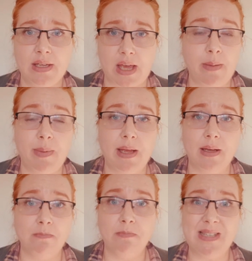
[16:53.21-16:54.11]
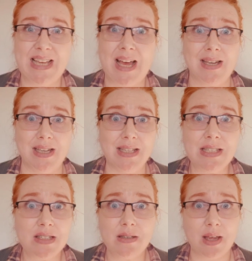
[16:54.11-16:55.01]
gaping
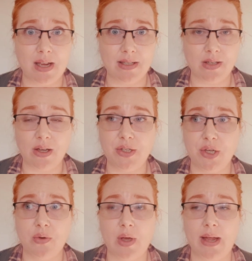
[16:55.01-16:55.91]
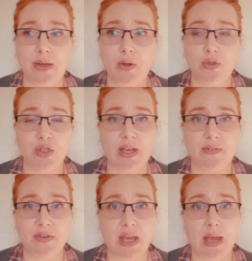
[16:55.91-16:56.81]
sadness inside you, and you'll just
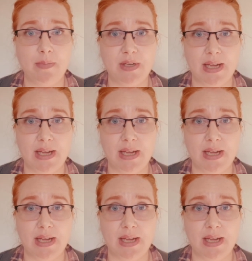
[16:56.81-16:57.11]
have to keep